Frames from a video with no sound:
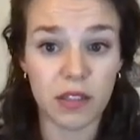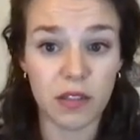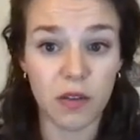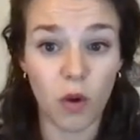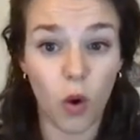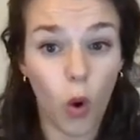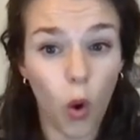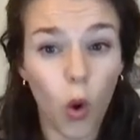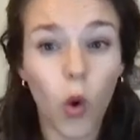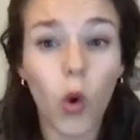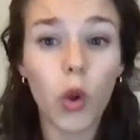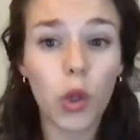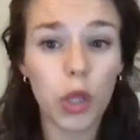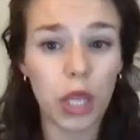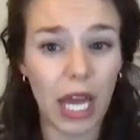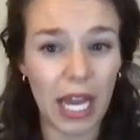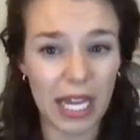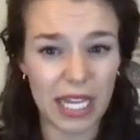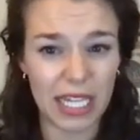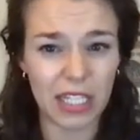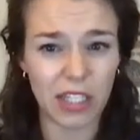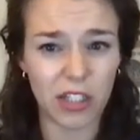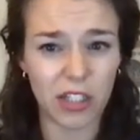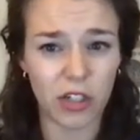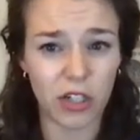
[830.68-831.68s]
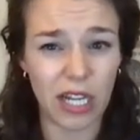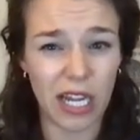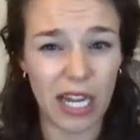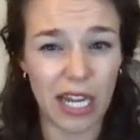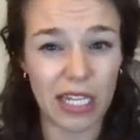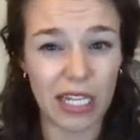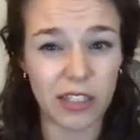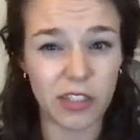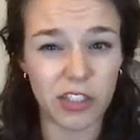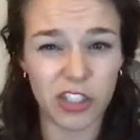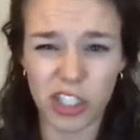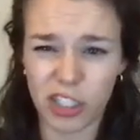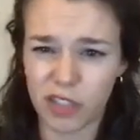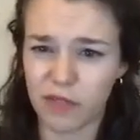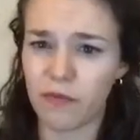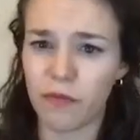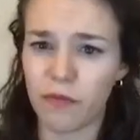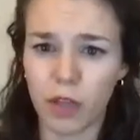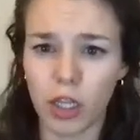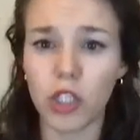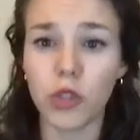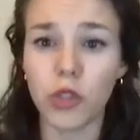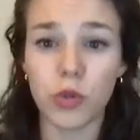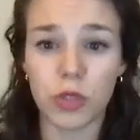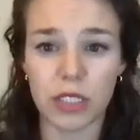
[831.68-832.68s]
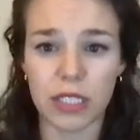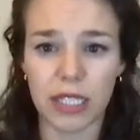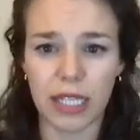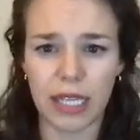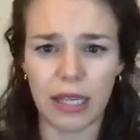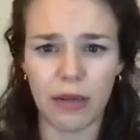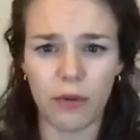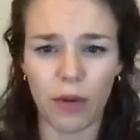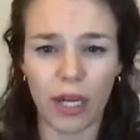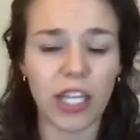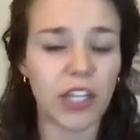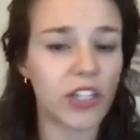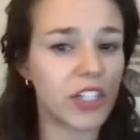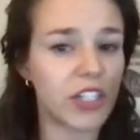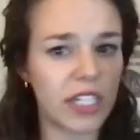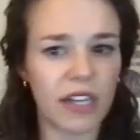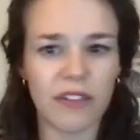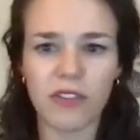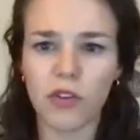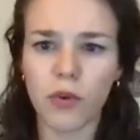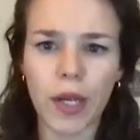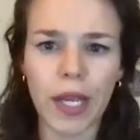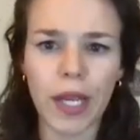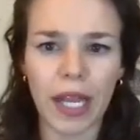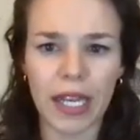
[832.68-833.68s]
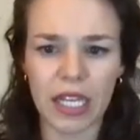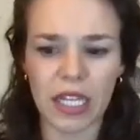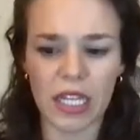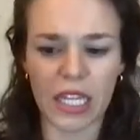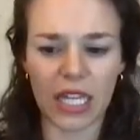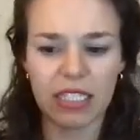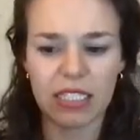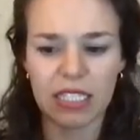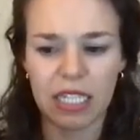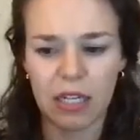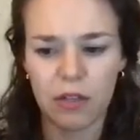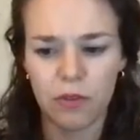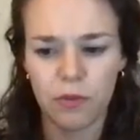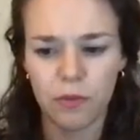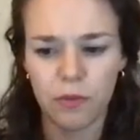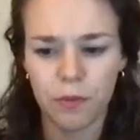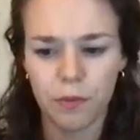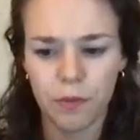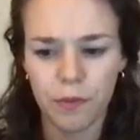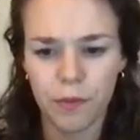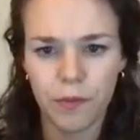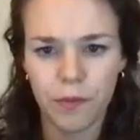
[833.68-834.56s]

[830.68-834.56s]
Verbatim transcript: hold that in your head, just loosely, right? You didn't have to write any of that down.